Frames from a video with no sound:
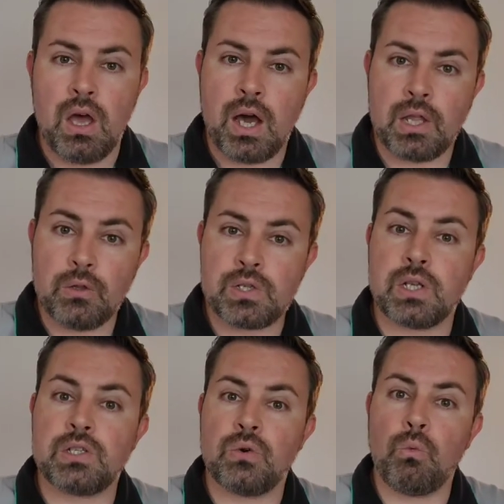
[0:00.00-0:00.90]
and it looks
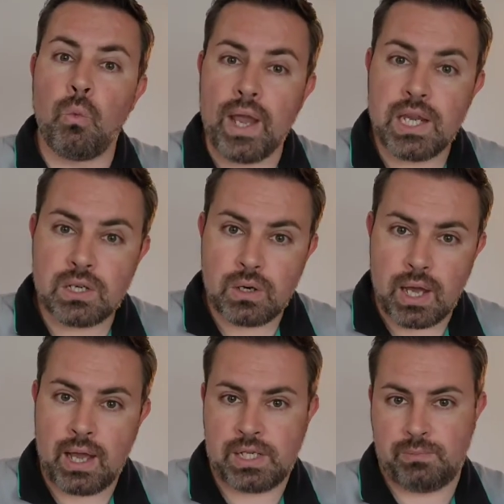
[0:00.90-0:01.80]
into wider
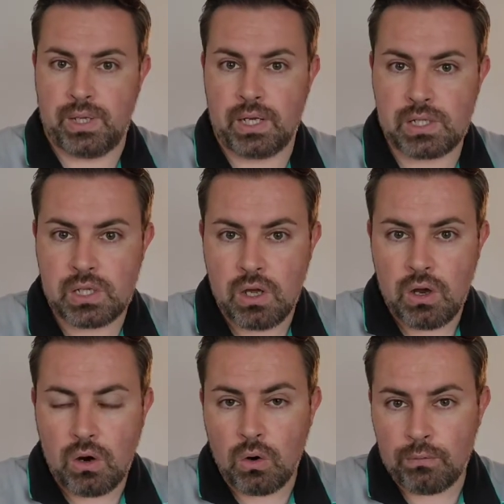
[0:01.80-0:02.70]
aspects
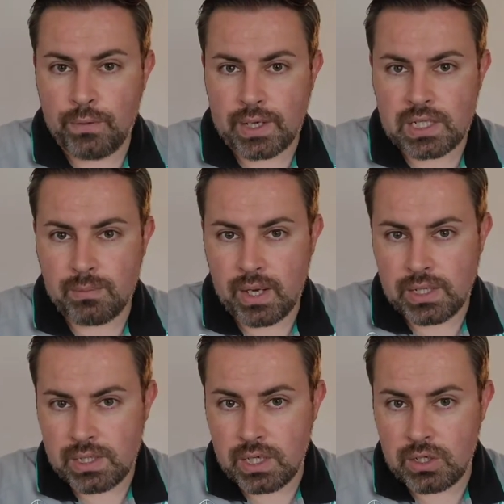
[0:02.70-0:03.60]
of
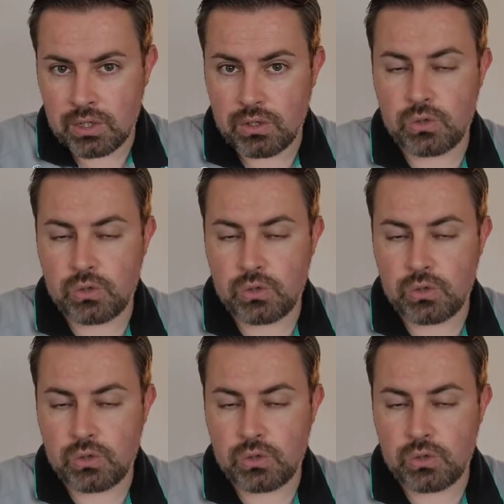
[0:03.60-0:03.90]
victimisation.